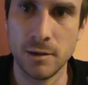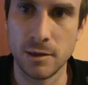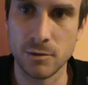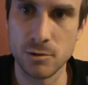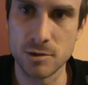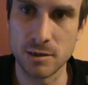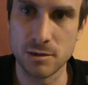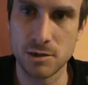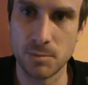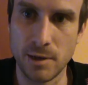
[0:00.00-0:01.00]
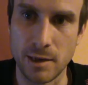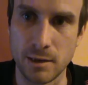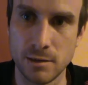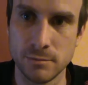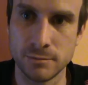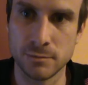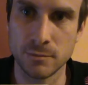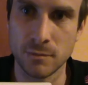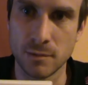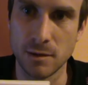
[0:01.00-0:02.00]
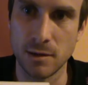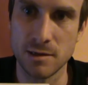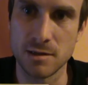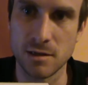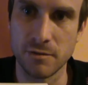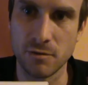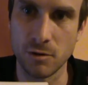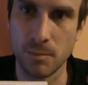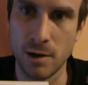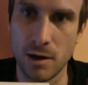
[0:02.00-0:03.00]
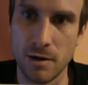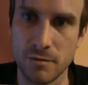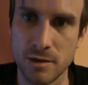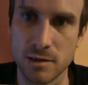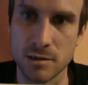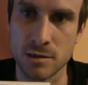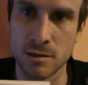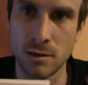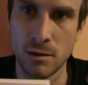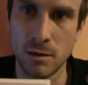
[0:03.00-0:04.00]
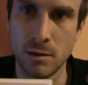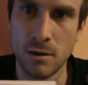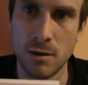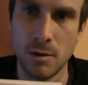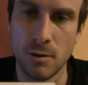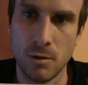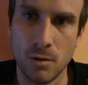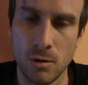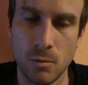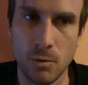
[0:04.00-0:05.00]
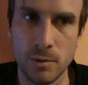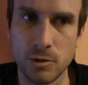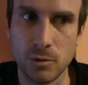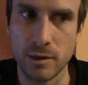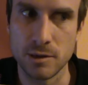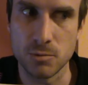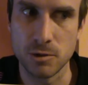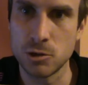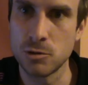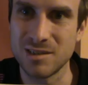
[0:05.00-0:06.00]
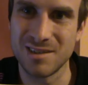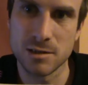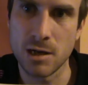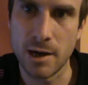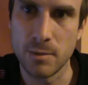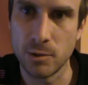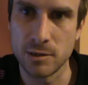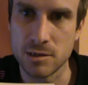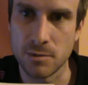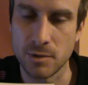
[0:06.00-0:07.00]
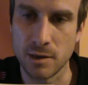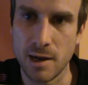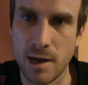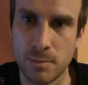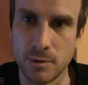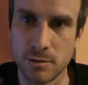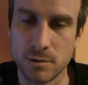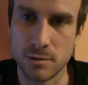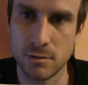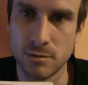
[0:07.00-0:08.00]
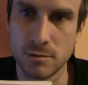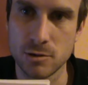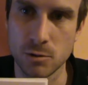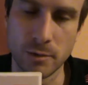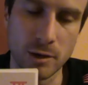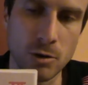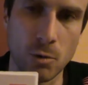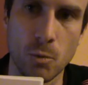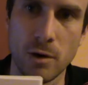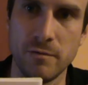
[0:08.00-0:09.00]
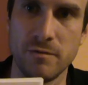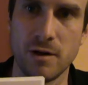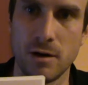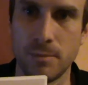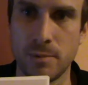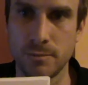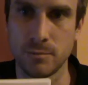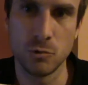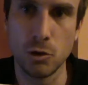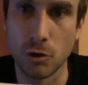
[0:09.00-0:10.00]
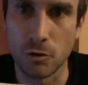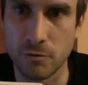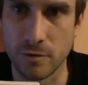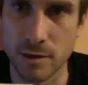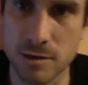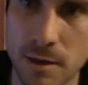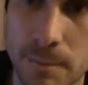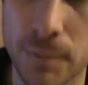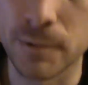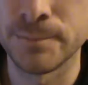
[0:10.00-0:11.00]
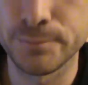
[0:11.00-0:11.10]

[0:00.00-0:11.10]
Now using to be is the difficult part of this. What we're doing is we're choosing the time when something happened. So we'll look at one verb, cook for example.